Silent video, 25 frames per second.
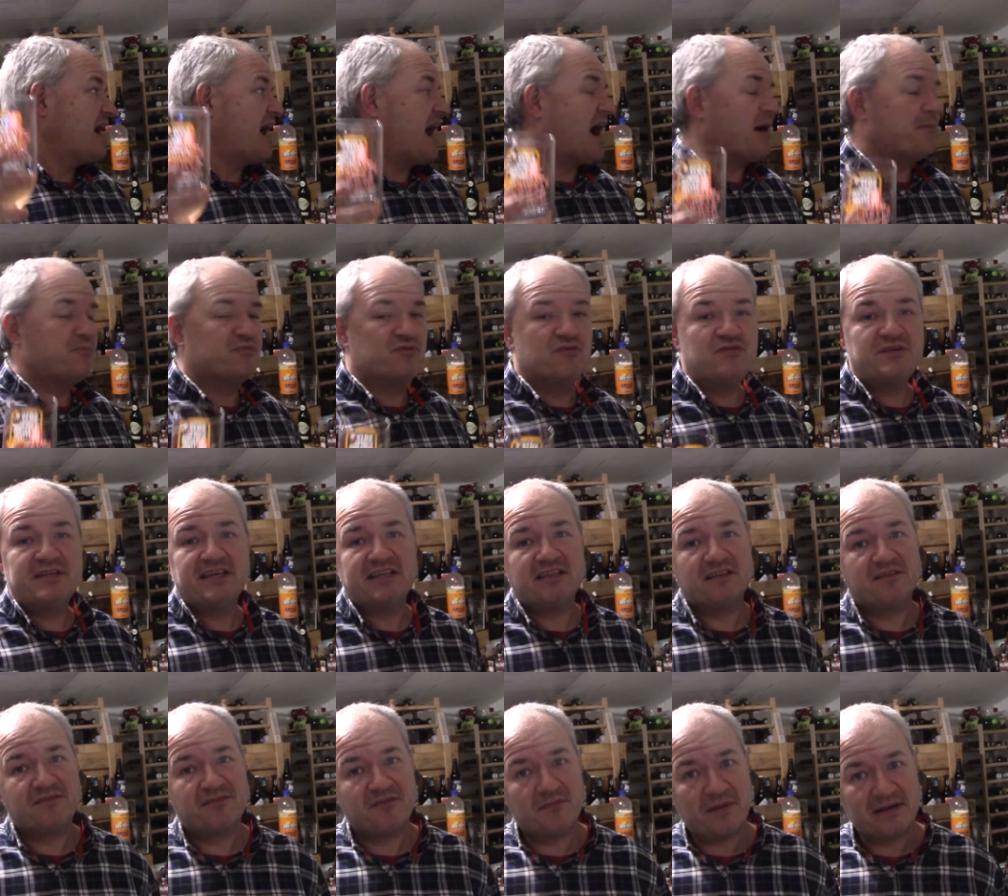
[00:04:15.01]
I brewed it in
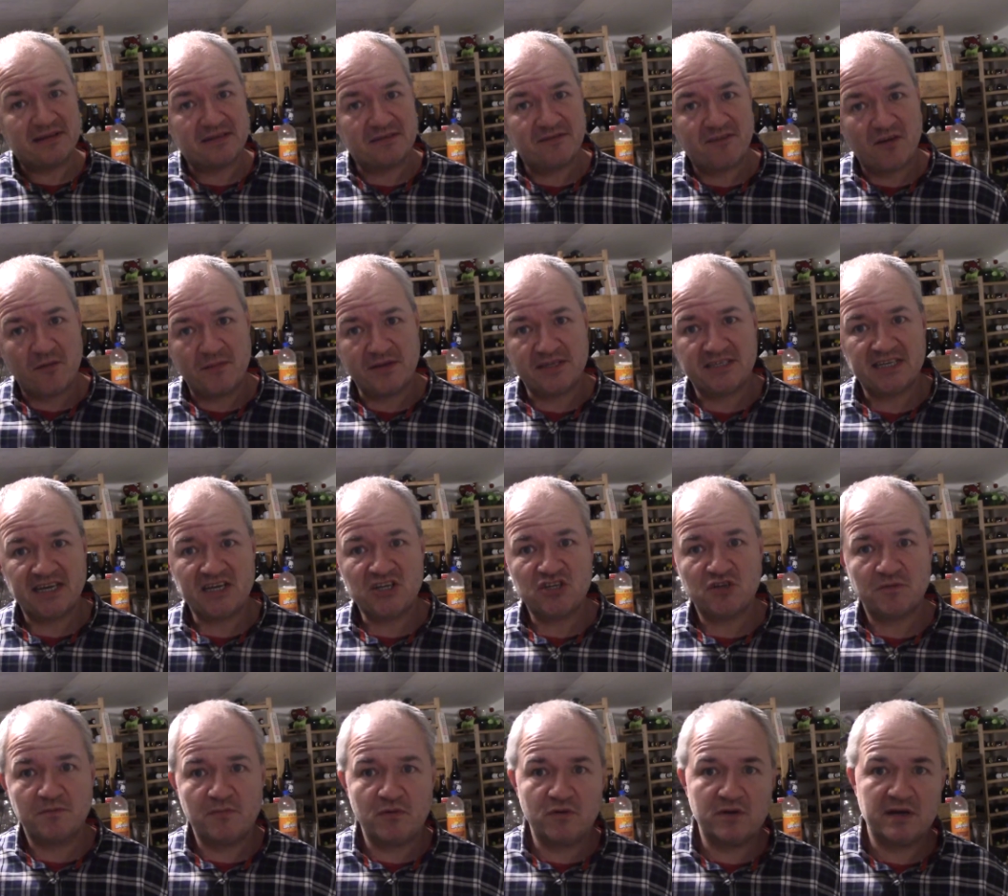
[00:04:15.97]
the ferment
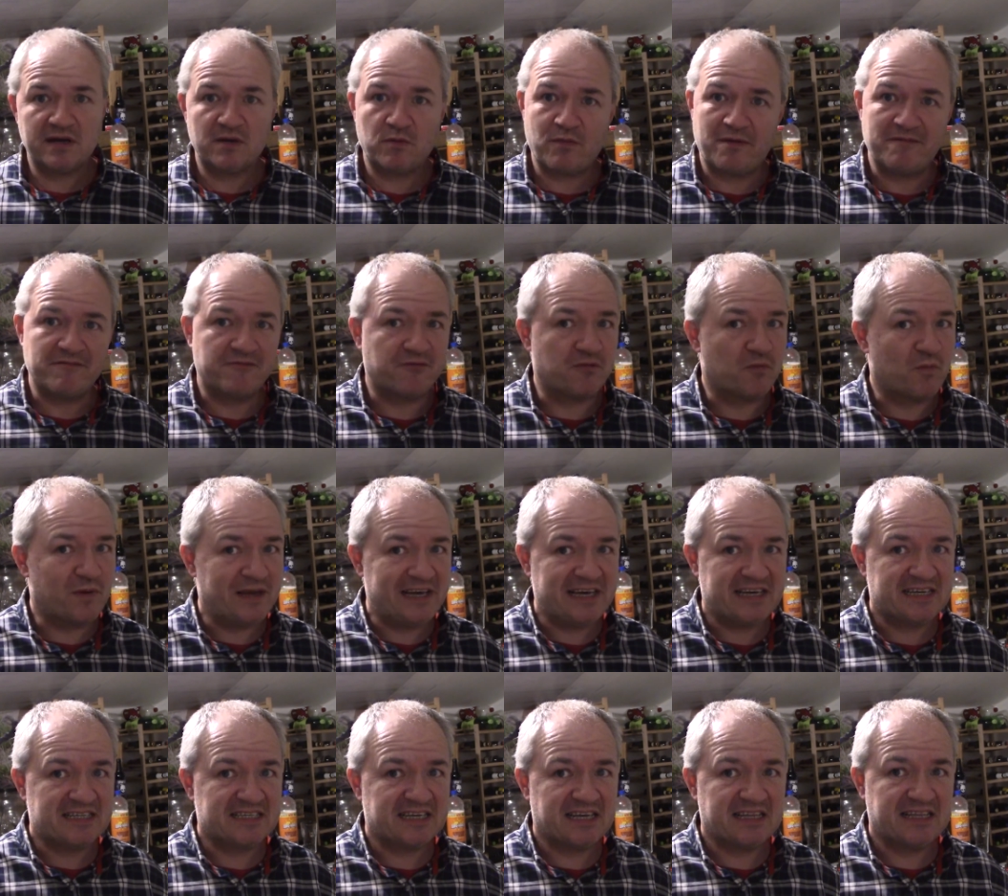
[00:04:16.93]
fermentation bucket went for
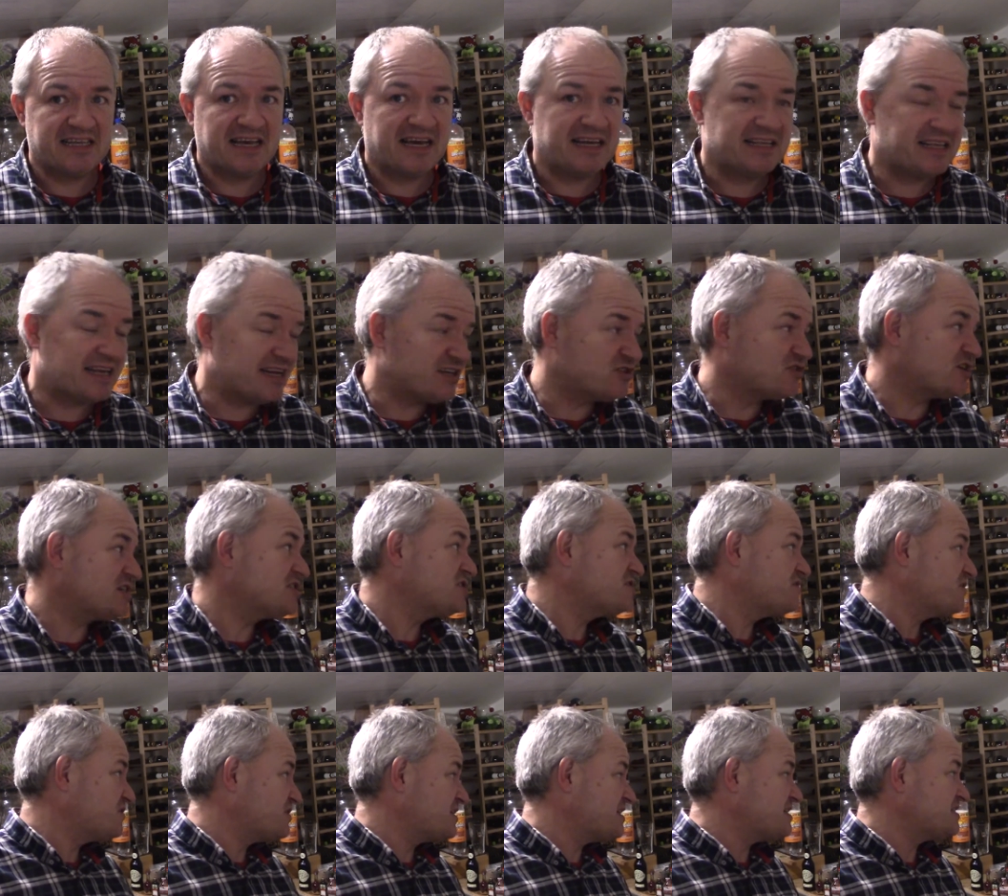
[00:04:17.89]
weeks in there then I
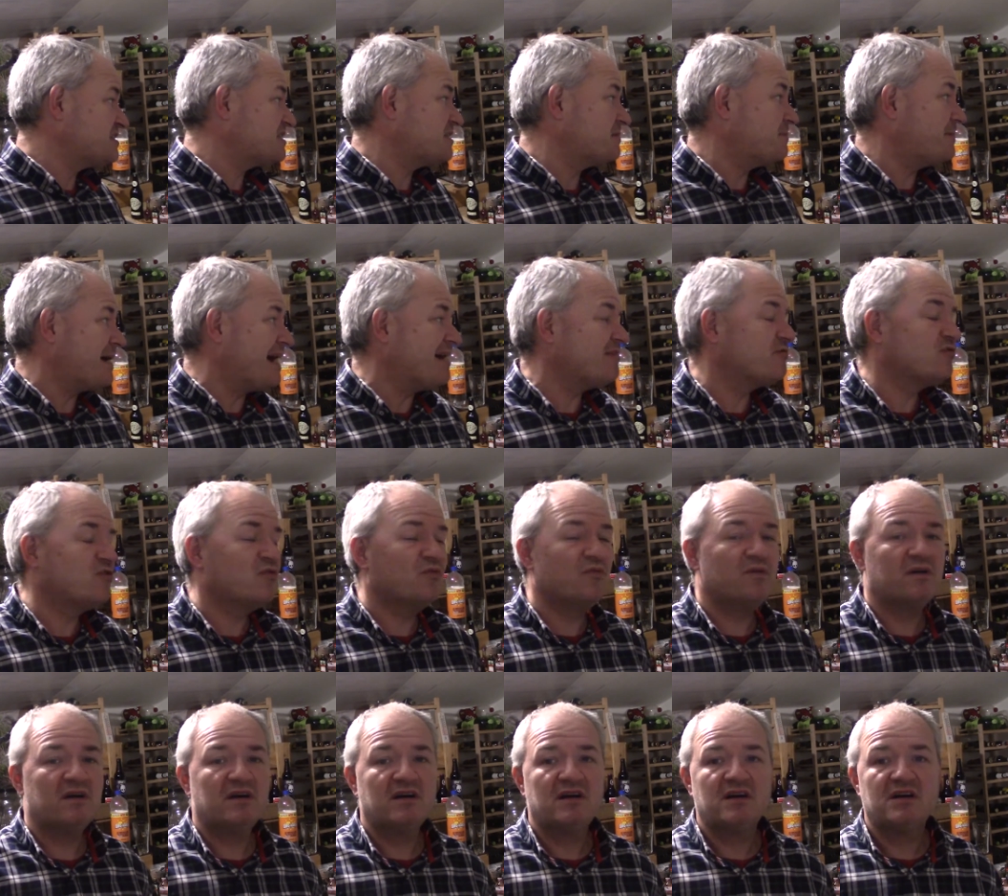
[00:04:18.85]
transferred it to the
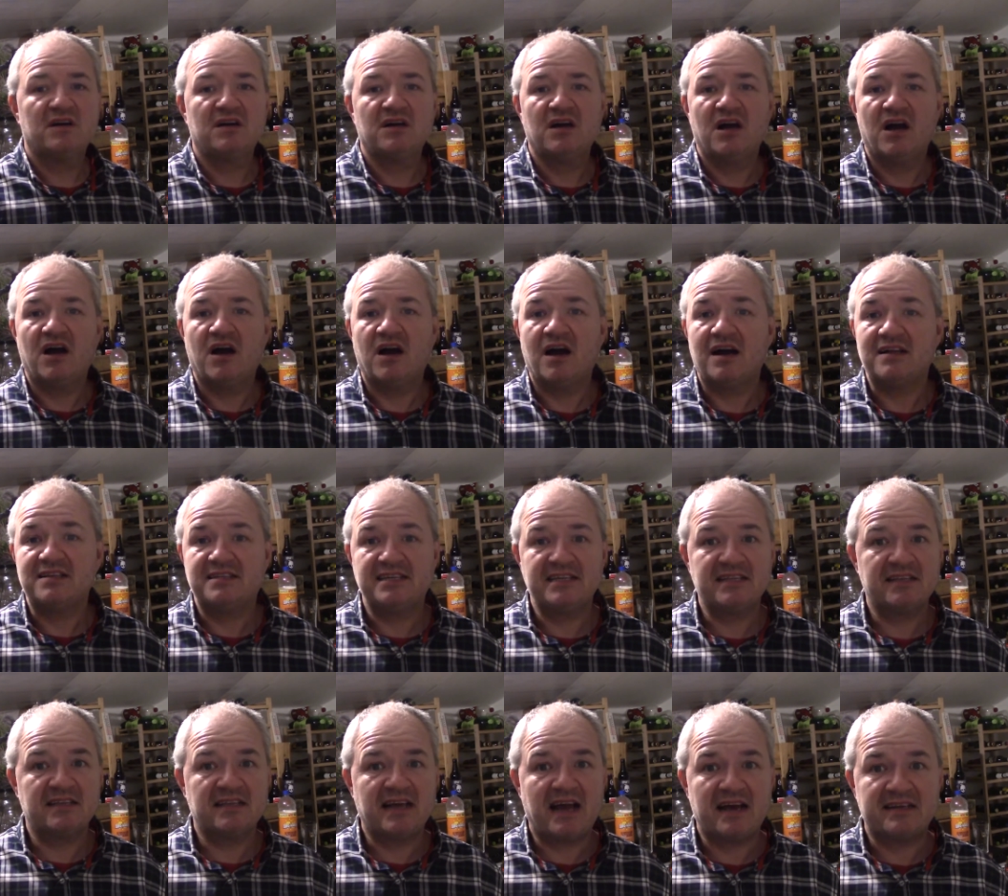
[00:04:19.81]
barrel uh, I
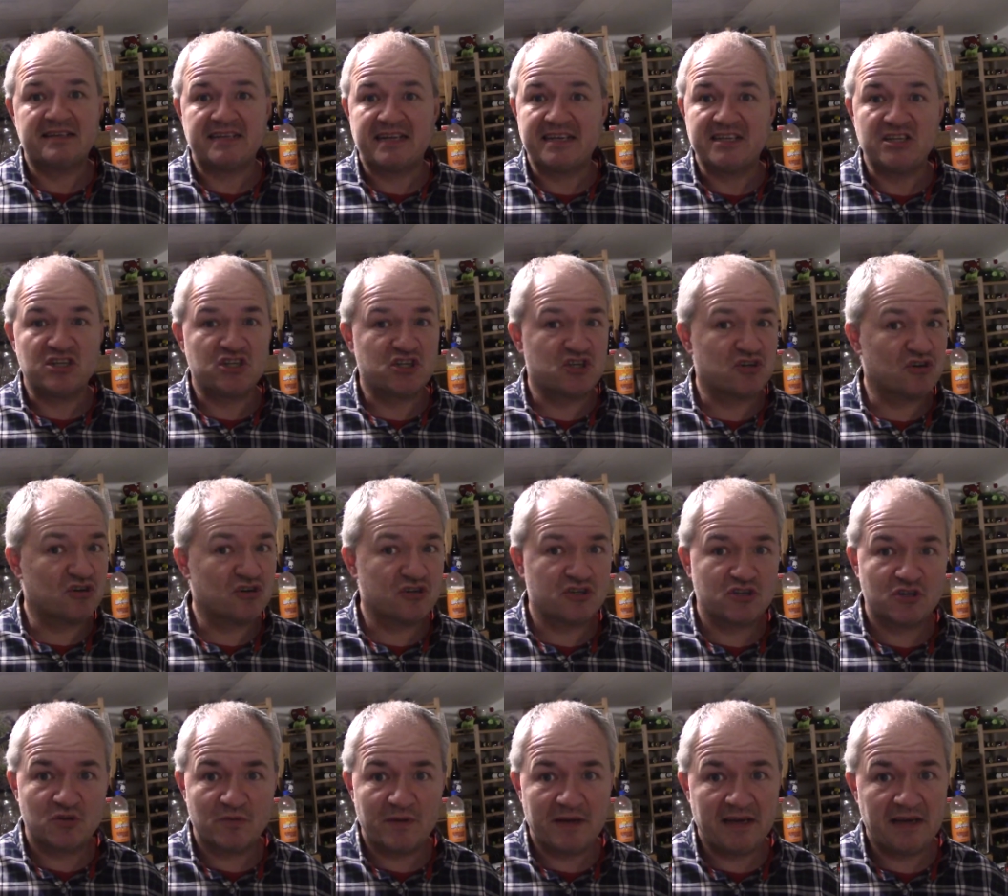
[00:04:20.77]
didn't add any sugar
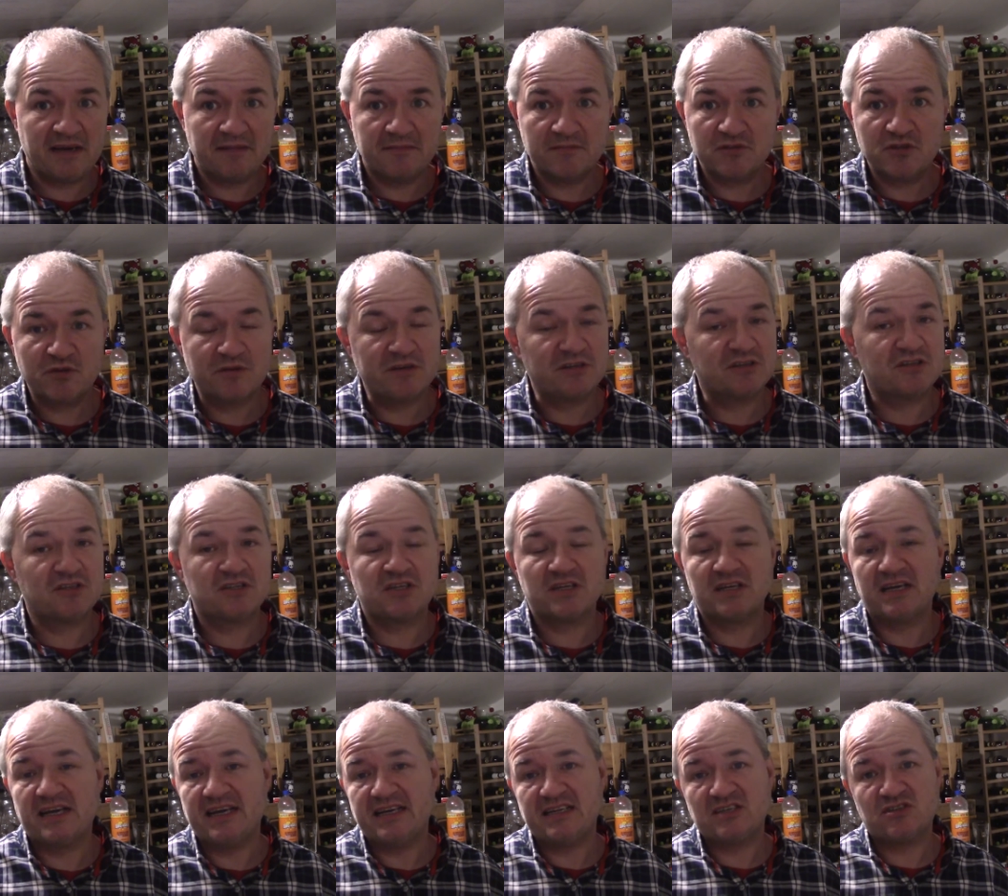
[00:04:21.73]
to it, so it's,
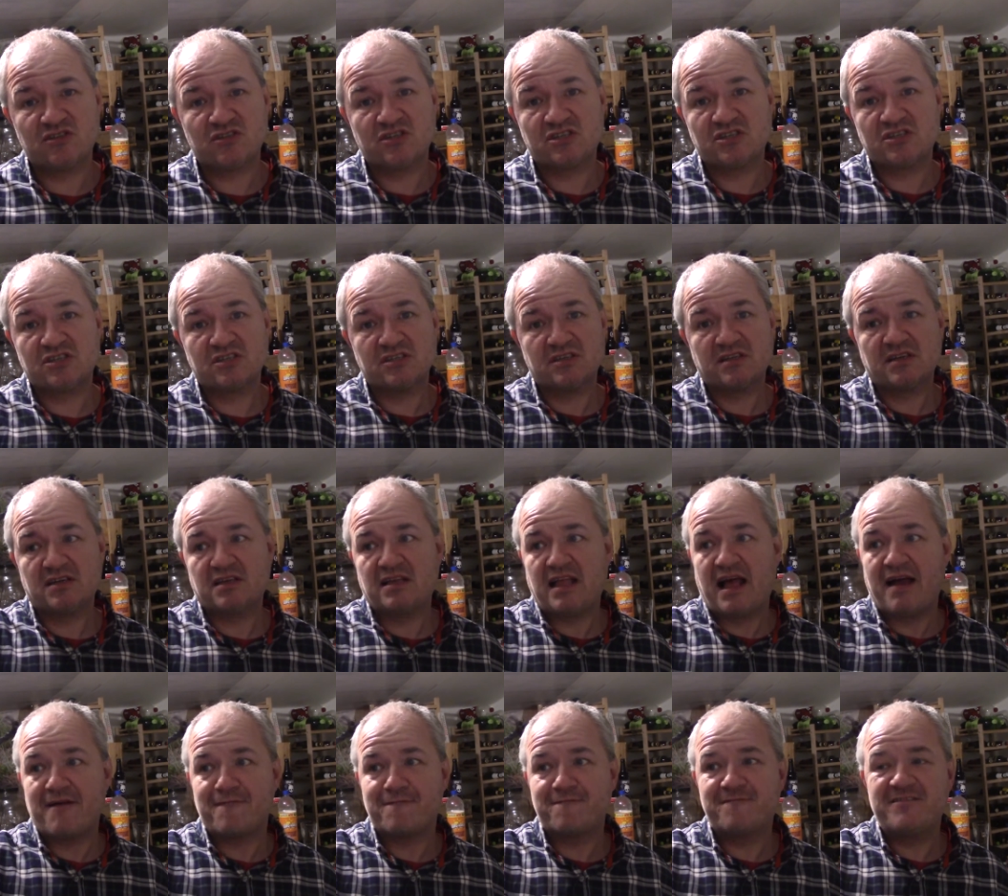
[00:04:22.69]
it's
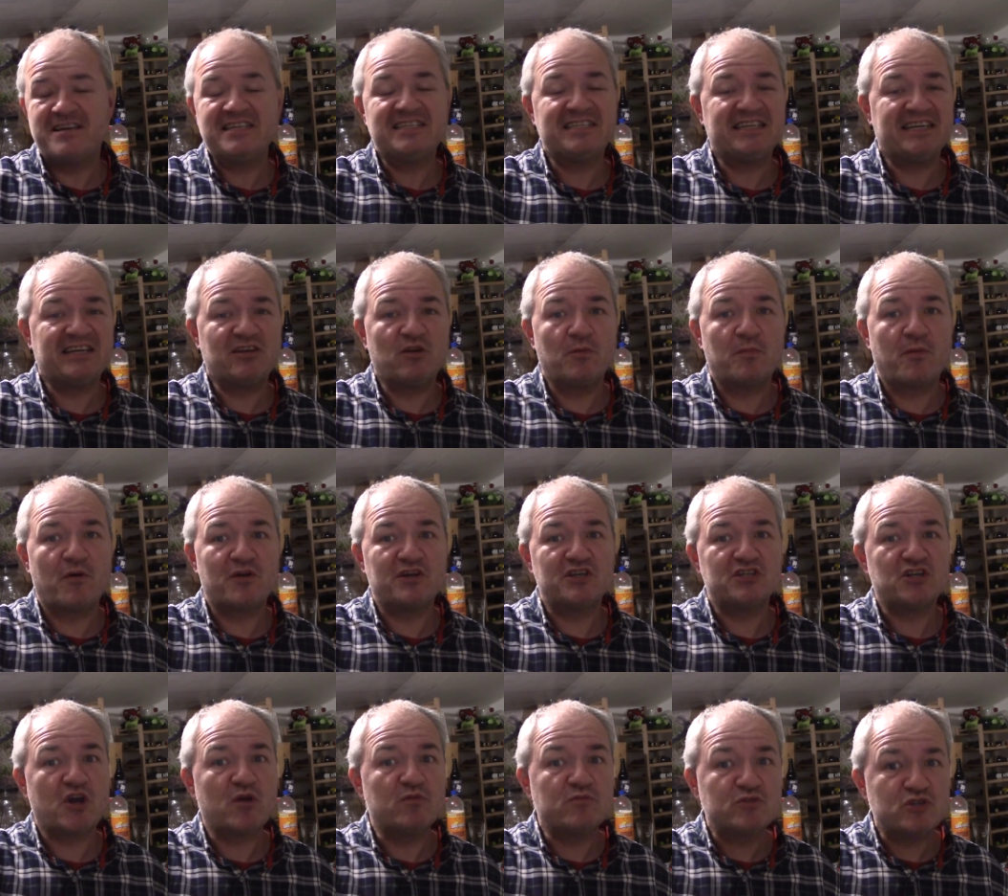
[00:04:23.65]
like fizzing up on
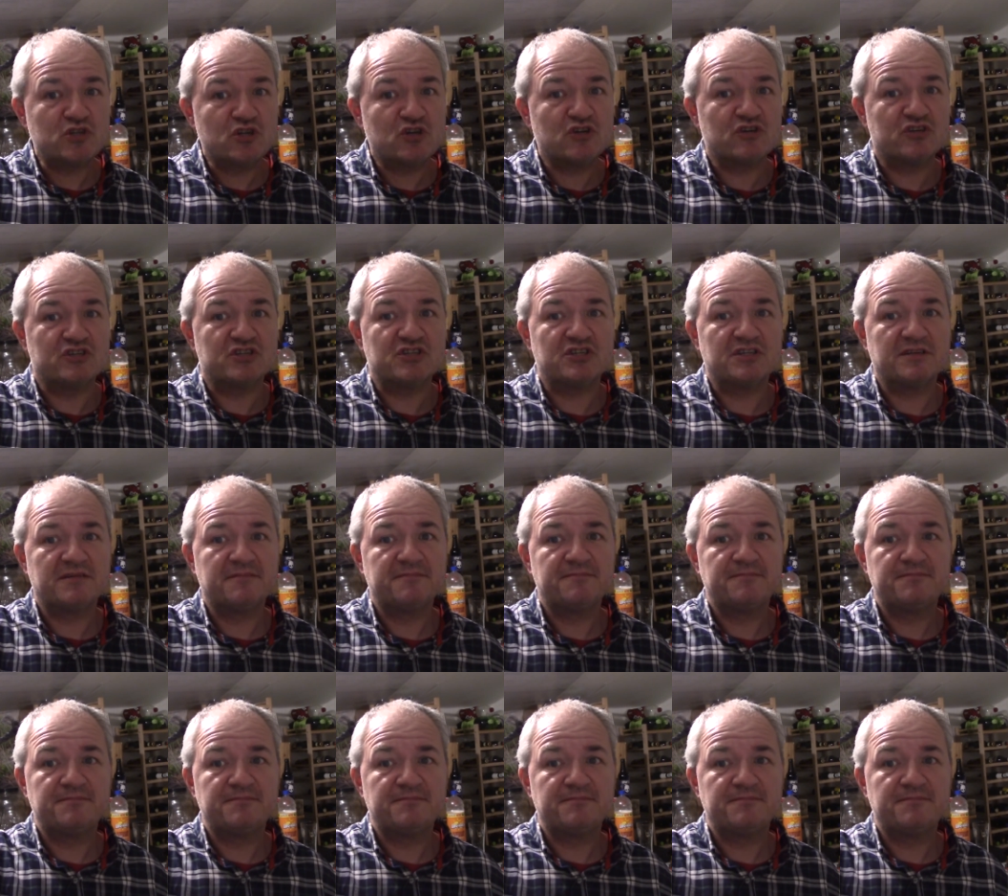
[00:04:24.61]
its own sugars.